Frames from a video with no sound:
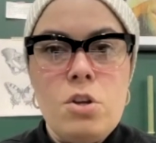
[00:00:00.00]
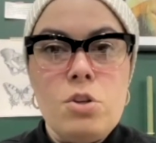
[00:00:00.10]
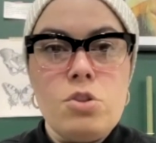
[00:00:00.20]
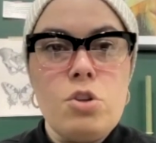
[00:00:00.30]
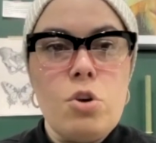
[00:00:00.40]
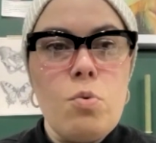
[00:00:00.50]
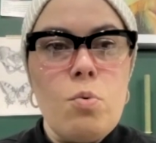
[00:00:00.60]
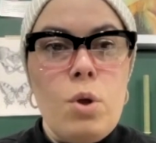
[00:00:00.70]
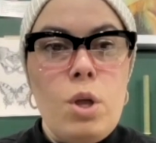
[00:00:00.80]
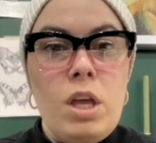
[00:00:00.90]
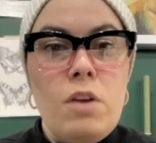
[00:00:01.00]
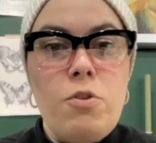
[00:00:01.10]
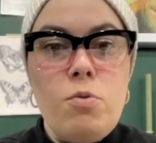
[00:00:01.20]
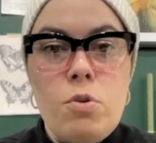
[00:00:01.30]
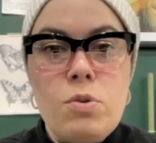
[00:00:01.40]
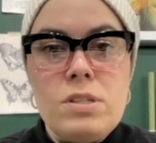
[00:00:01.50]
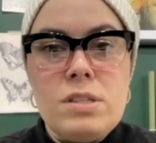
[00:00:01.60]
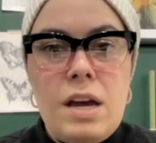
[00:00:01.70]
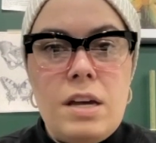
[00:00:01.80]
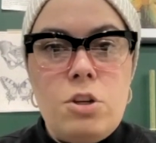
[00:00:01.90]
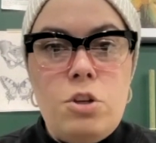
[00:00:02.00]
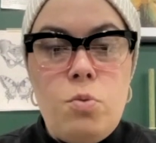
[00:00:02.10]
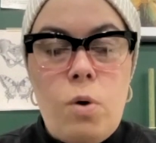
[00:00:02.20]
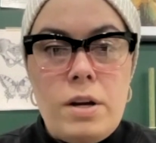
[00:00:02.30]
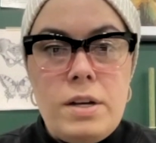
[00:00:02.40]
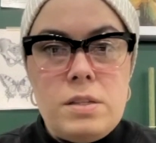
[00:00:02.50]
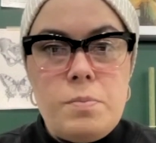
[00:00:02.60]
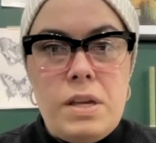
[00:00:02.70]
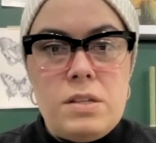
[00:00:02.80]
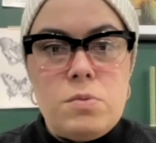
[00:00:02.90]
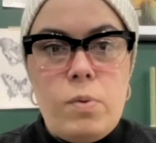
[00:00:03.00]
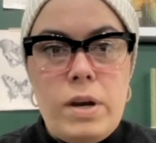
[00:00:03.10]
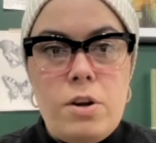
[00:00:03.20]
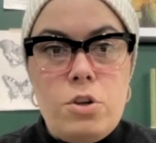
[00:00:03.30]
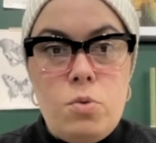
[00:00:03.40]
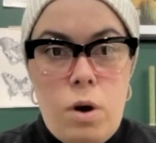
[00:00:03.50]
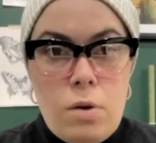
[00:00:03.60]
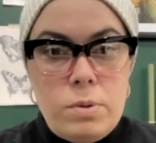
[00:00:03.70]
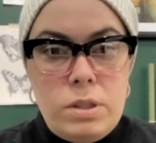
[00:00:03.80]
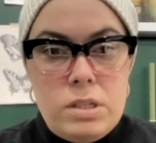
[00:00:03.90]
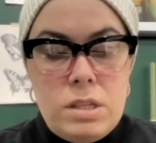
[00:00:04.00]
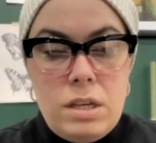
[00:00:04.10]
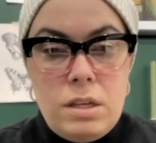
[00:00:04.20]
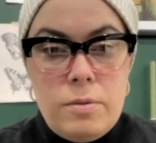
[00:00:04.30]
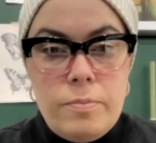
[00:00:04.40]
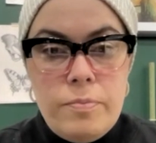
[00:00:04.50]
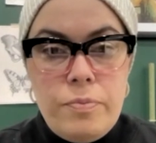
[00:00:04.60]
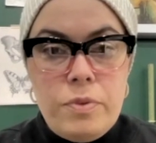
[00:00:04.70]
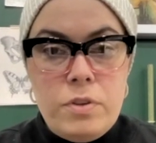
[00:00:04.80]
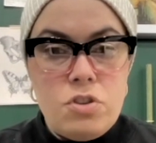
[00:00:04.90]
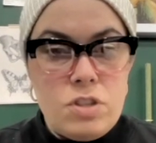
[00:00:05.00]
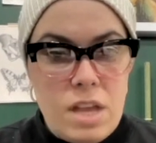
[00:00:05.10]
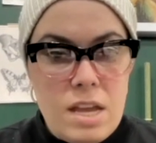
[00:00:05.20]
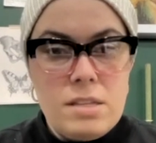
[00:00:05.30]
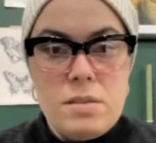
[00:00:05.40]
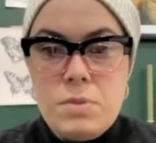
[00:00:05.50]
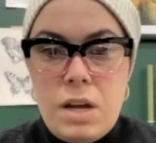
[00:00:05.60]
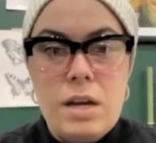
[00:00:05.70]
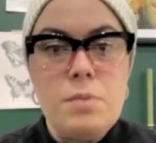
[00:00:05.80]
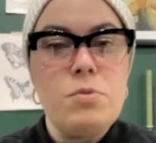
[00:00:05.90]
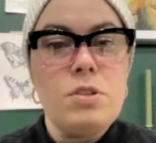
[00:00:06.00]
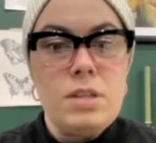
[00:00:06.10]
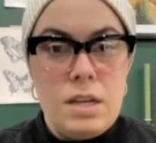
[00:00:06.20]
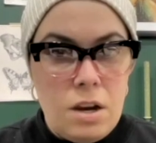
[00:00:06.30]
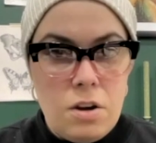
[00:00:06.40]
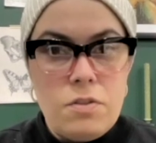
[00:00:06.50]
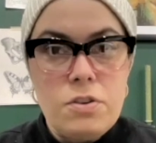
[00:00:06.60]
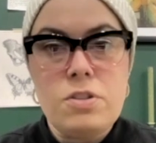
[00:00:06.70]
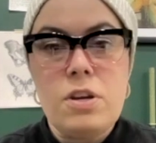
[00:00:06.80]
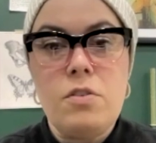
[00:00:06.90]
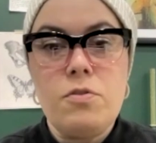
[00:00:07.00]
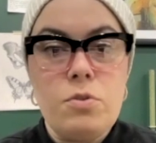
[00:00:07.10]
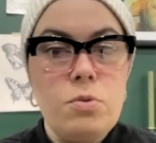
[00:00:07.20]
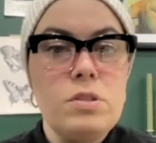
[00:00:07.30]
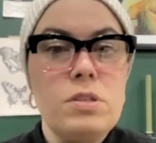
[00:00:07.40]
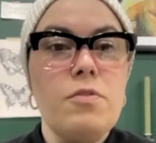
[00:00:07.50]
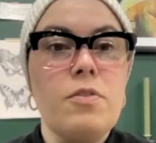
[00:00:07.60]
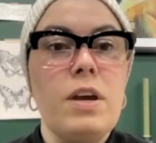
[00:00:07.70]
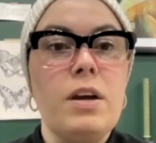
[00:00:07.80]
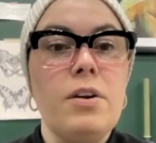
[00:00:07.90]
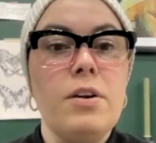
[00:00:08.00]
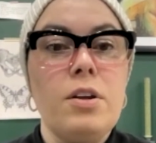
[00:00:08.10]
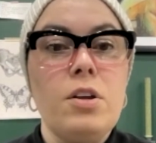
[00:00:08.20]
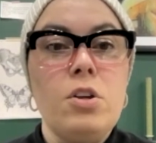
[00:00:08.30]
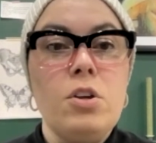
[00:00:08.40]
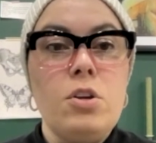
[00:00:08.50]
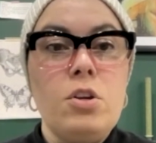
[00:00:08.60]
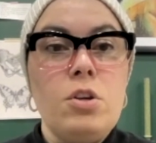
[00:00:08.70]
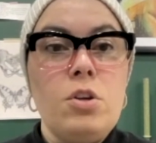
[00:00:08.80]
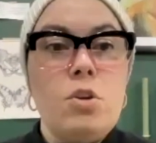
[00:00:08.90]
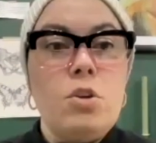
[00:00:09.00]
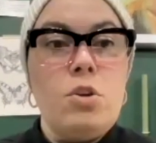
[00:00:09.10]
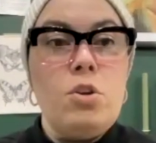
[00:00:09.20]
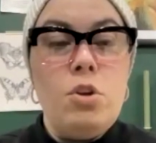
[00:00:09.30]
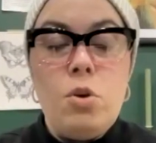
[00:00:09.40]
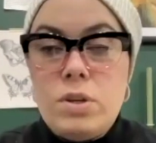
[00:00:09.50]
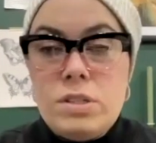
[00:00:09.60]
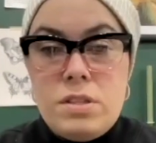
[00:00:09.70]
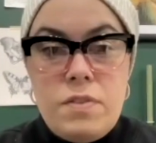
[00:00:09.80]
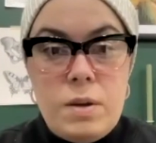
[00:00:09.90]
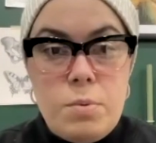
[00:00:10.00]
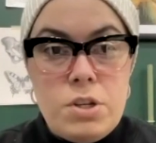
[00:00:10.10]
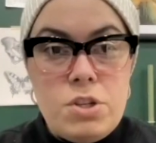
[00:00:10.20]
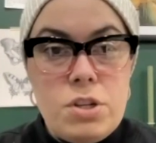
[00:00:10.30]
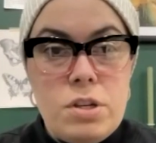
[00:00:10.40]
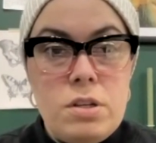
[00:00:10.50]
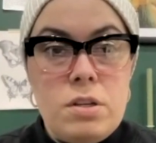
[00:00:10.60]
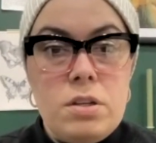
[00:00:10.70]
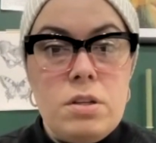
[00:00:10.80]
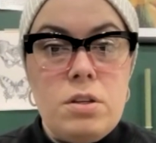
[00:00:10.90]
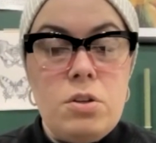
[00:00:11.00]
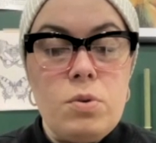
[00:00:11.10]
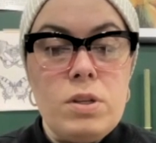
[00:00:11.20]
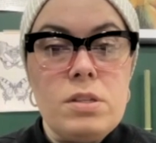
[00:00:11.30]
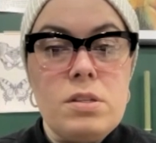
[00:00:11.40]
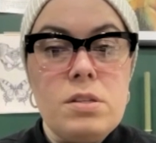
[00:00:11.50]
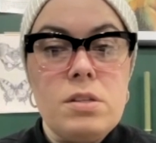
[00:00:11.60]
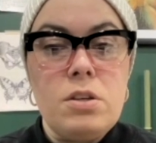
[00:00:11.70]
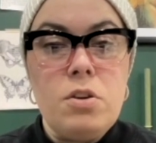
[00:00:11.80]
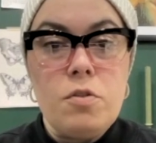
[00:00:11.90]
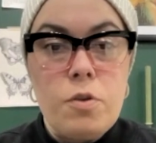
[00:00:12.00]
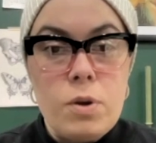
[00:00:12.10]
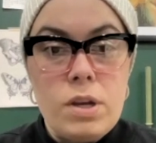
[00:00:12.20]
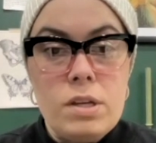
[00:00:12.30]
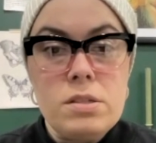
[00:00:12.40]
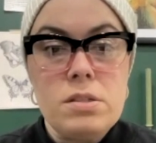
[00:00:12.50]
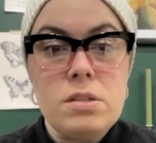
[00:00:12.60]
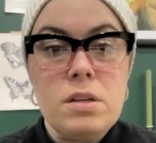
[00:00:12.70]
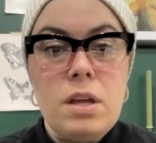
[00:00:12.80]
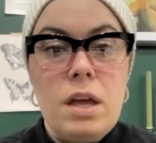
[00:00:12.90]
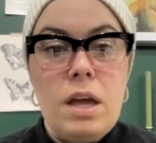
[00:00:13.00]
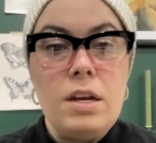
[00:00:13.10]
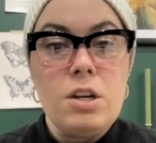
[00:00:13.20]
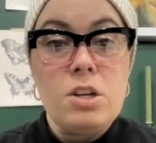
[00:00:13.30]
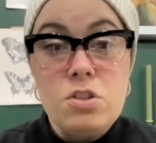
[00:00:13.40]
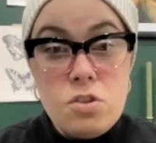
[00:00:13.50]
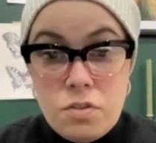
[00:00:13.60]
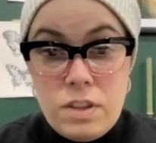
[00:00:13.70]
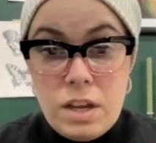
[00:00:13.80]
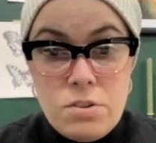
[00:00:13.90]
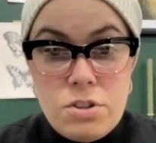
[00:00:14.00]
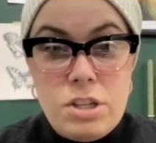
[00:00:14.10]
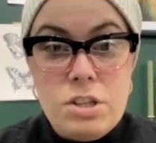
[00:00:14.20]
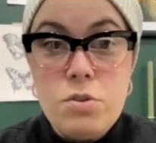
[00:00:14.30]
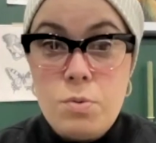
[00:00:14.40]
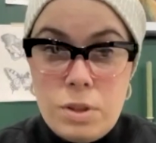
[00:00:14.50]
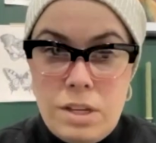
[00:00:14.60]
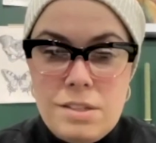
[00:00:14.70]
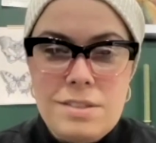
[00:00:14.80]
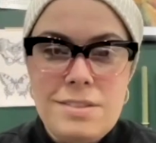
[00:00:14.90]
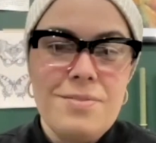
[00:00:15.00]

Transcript: So if you notice that you are in a space where you are releasing, just take some time to take care of yourself. Do the self-care. Notice the vibration, notice your focus, and conserve the energy to release.